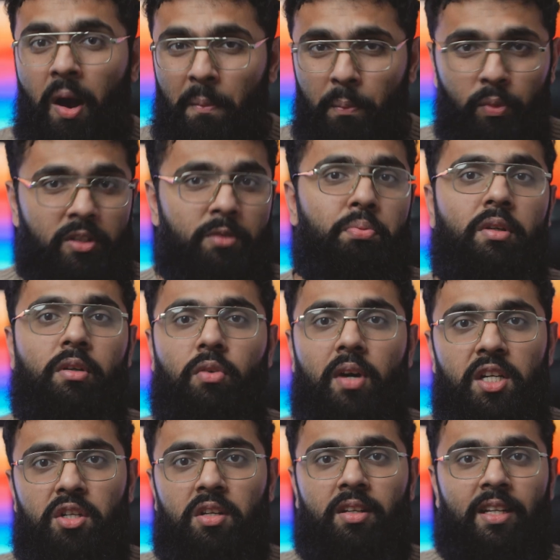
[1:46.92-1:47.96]
upwards
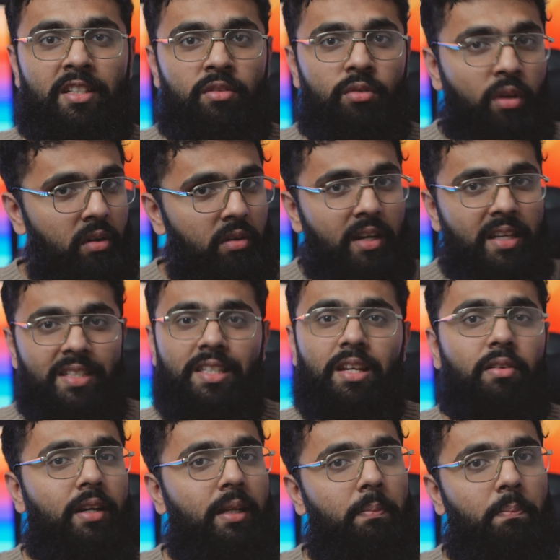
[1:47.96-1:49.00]
progression is not
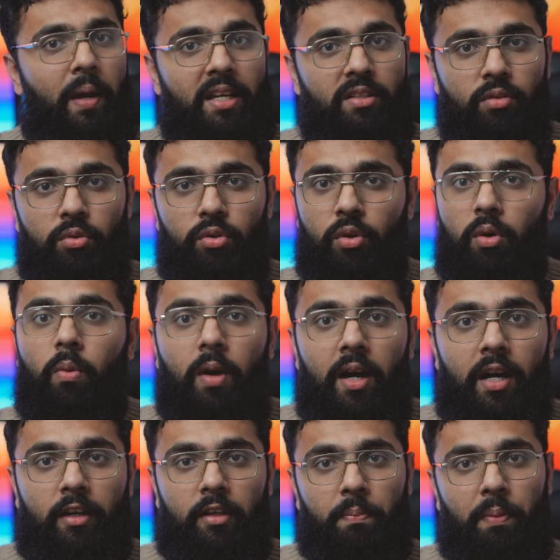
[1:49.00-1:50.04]
necessarily based on your
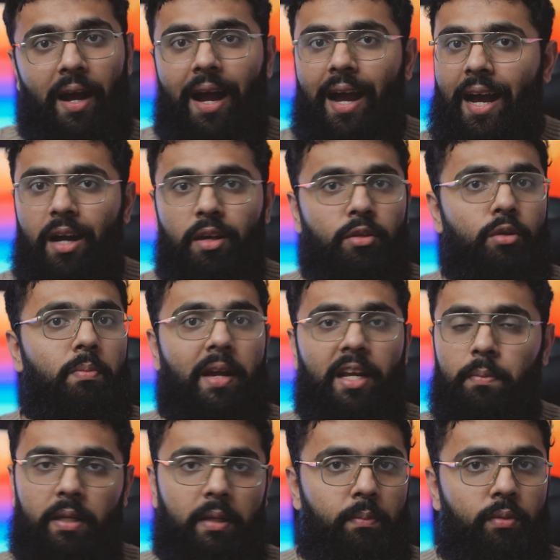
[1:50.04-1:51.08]
work, but how you
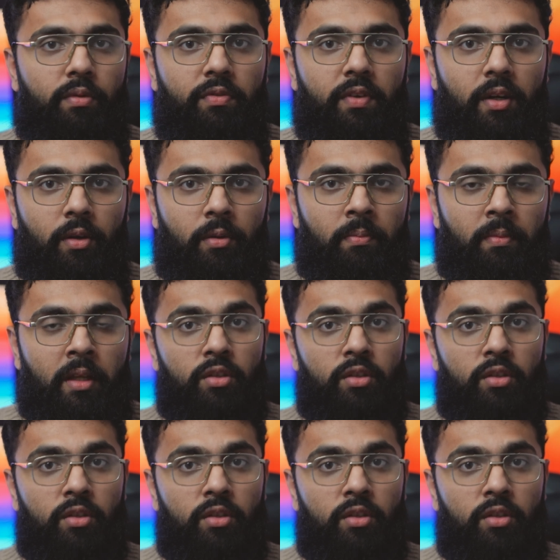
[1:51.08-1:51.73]
made people feel.